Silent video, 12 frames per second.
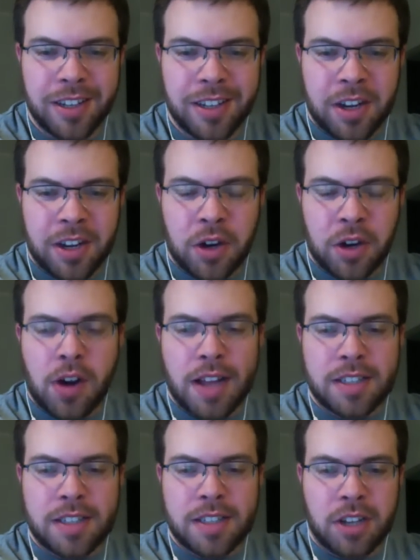harass
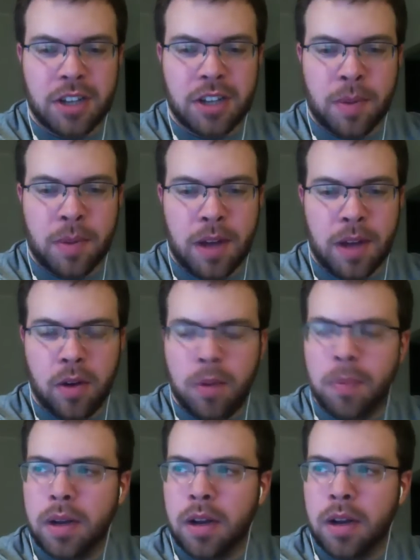each other about.
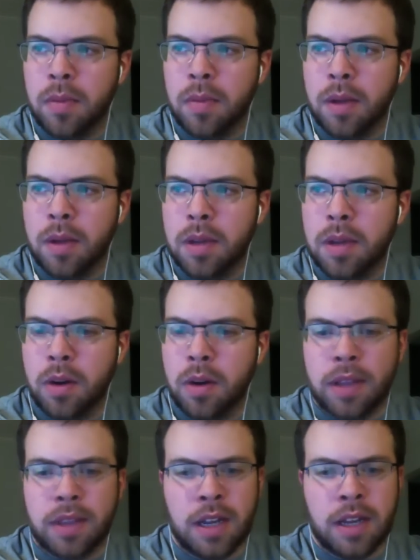But at the
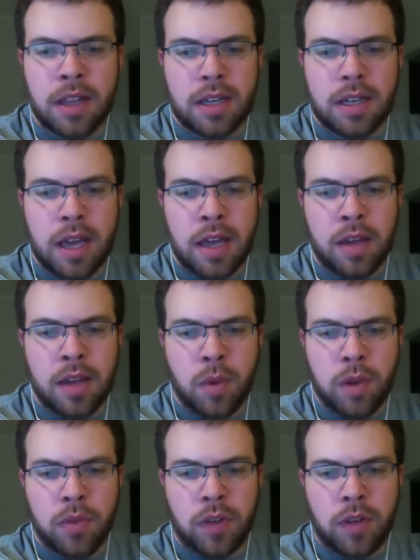end of the day, we
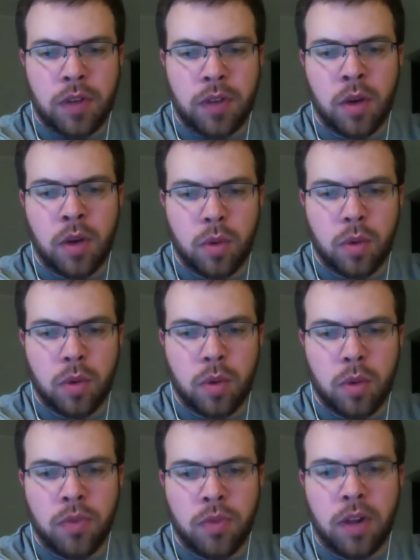follow
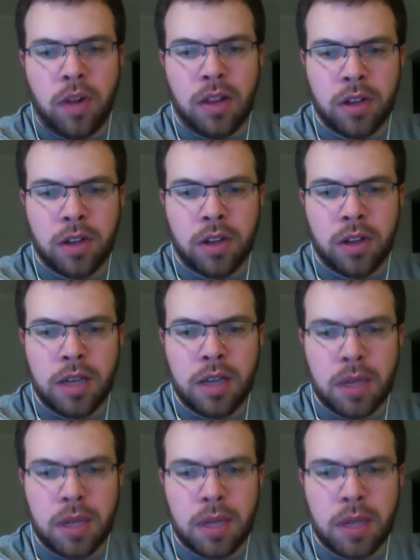their lead
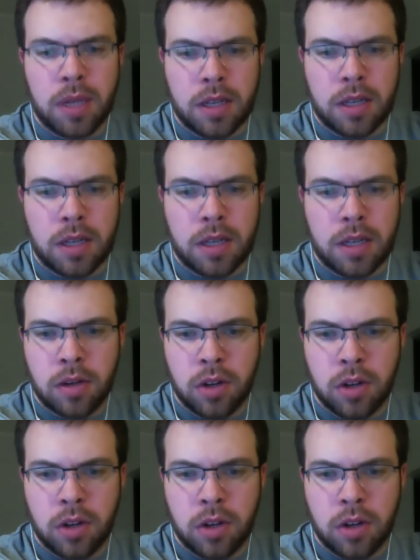because they're
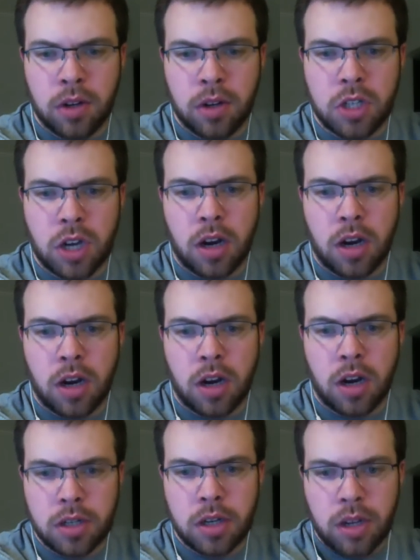leading the charge.
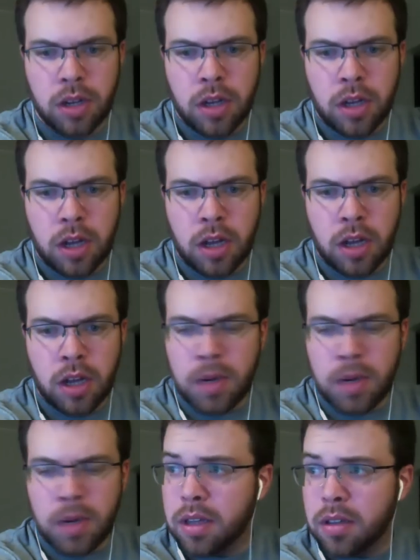And I think